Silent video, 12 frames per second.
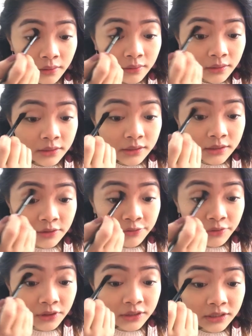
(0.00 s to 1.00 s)
This is the
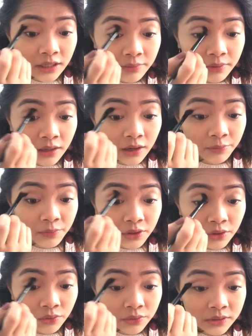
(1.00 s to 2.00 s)
first time that I'll be
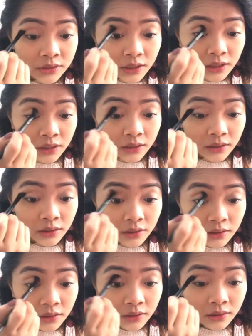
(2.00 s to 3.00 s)
using
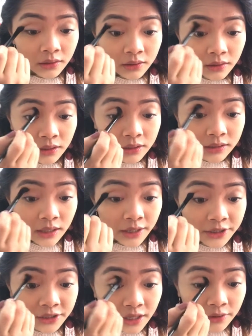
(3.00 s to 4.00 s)
this
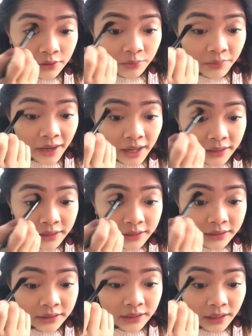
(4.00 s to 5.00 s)
eyeshadow
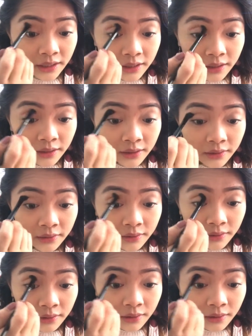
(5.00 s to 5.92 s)
palette, and